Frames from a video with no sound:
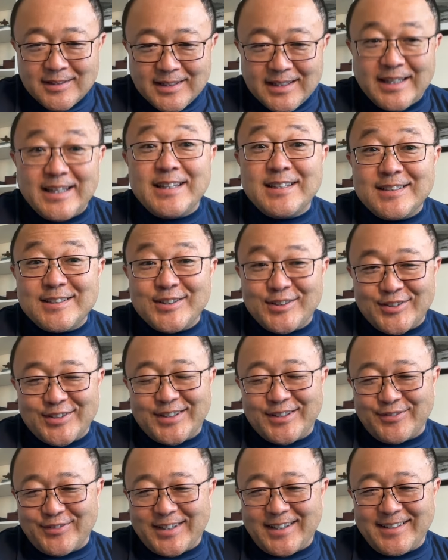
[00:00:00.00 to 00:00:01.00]
in
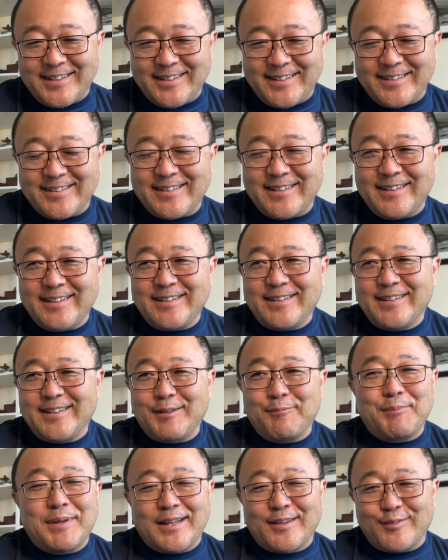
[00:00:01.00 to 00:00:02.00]
theory, right, is the
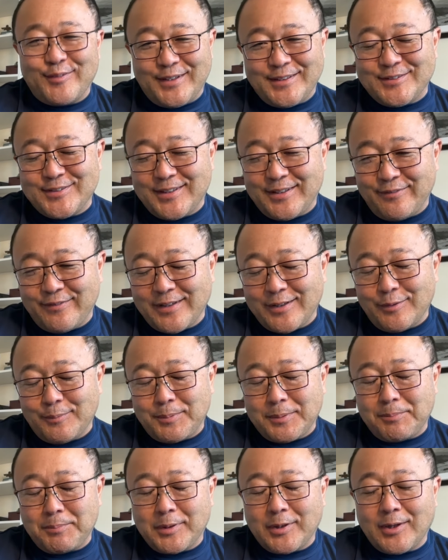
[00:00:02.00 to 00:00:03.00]
best way to develop
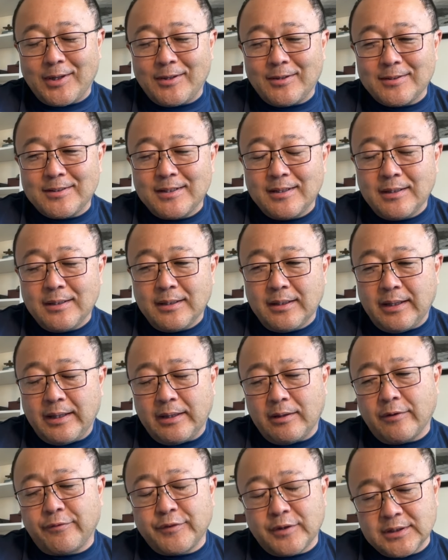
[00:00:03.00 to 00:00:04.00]
a product.
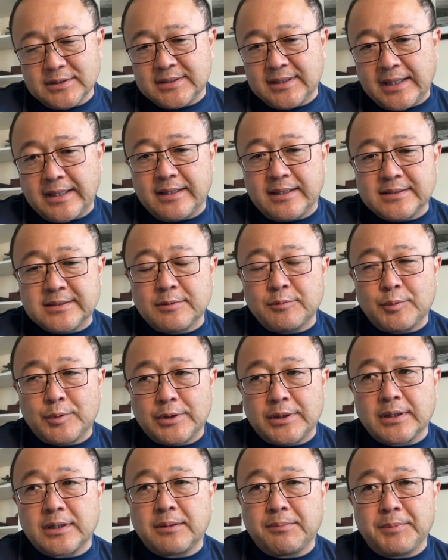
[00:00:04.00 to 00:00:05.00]
And of course, that doesn't
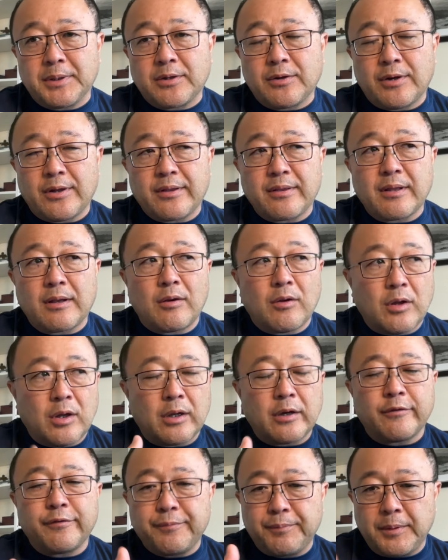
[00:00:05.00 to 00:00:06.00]
work because a lot
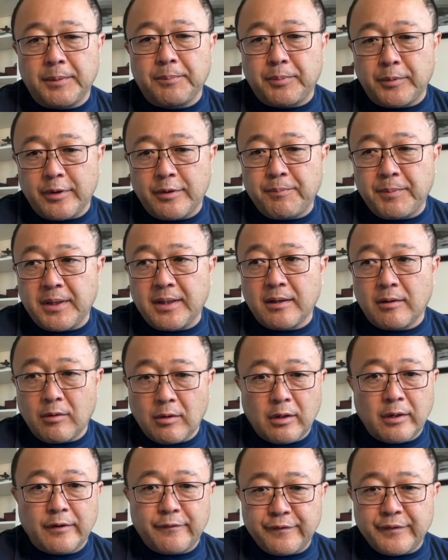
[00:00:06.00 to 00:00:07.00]
of people spend a
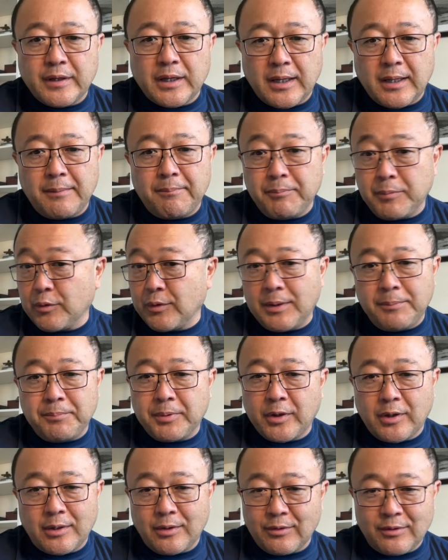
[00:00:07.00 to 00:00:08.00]
lot of time building
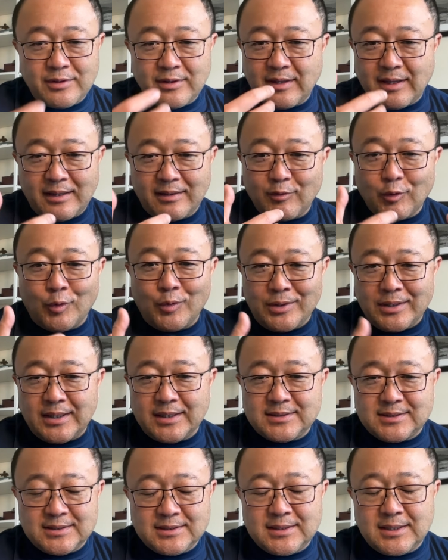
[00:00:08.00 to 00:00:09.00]
products that only
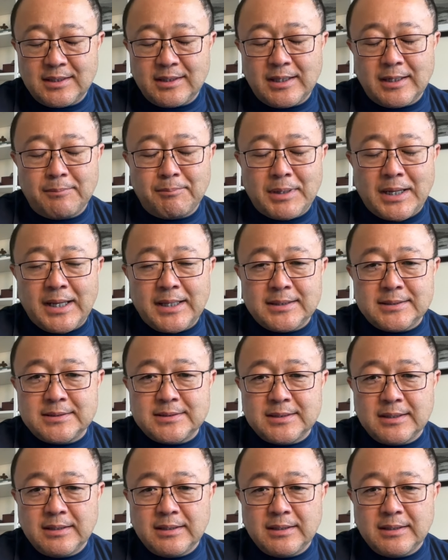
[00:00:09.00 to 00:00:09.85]
exist in their minds.